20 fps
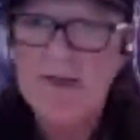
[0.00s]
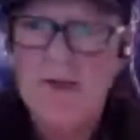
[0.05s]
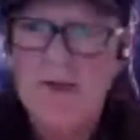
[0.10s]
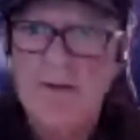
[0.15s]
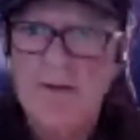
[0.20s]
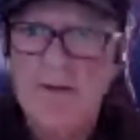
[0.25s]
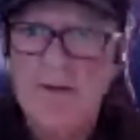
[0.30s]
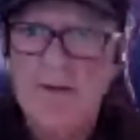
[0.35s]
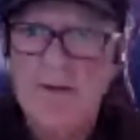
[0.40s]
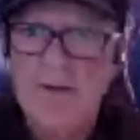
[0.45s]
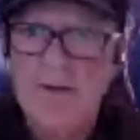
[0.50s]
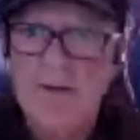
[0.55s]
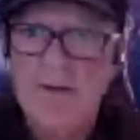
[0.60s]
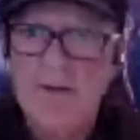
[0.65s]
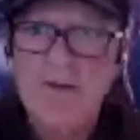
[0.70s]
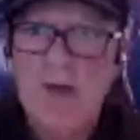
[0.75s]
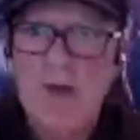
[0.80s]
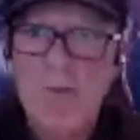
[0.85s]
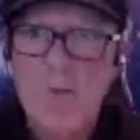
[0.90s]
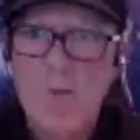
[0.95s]

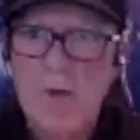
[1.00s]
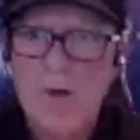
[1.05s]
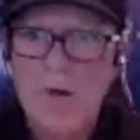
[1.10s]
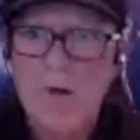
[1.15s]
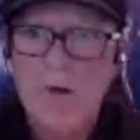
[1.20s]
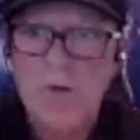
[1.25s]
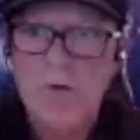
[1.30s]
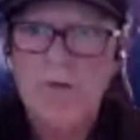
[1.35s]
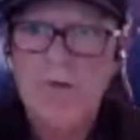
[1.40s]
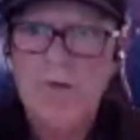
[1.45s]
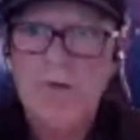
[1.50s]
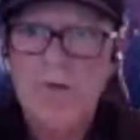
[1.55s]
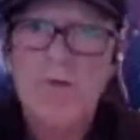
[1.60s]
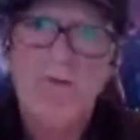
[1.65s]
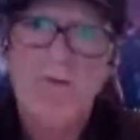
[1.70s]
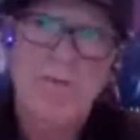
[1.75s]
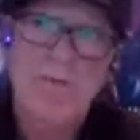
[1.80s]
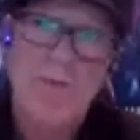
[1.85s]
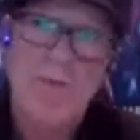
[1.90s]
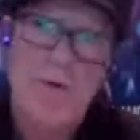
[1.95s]
Grace's homeworld,
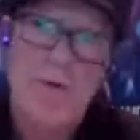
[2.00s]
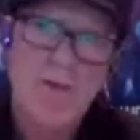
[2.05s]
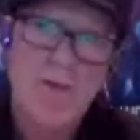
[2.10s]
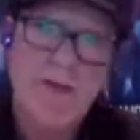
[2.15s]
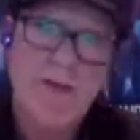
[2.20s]
for the